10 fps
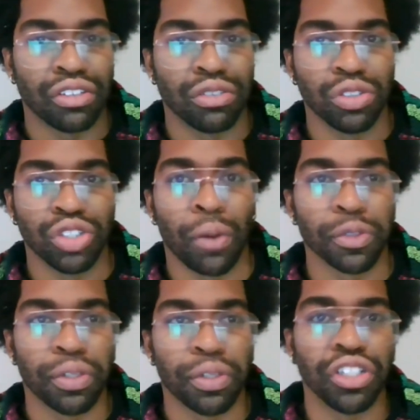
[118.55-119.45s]
it's
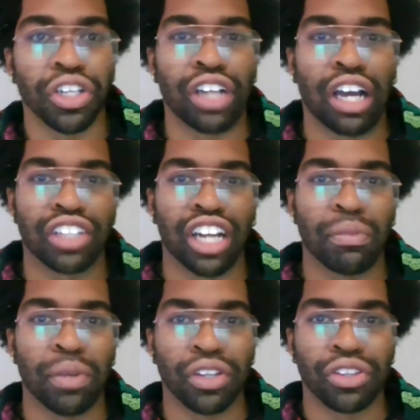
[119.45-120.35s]
almost been a year now that I've
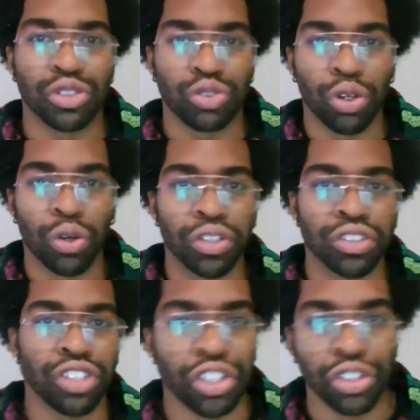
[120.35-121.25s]
been at this role in
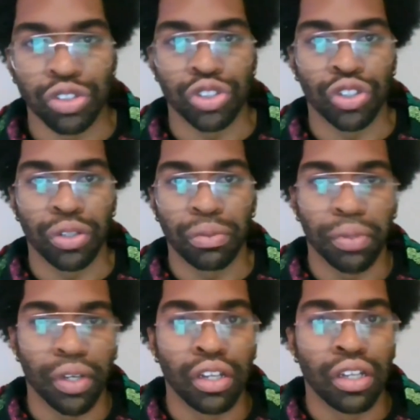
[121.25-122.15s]
City of Detroit,
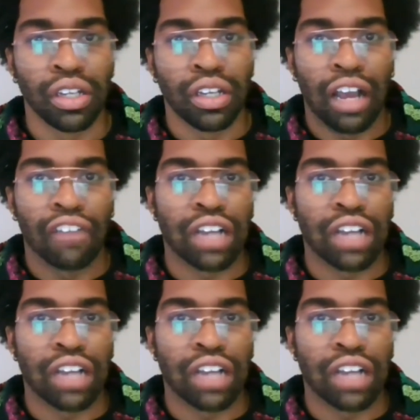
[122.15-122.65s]
but I've